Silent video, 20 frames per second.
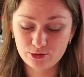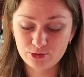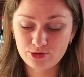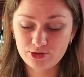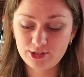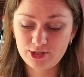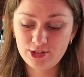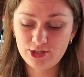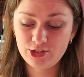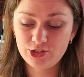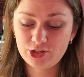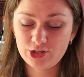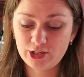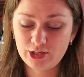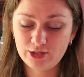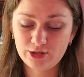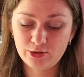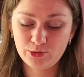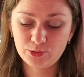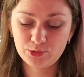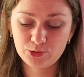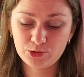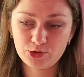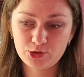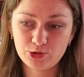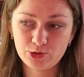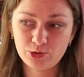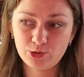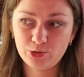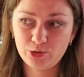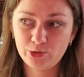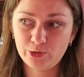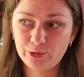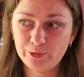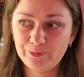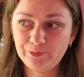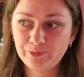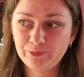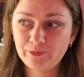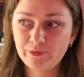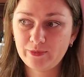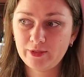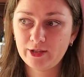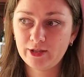to stitch, and also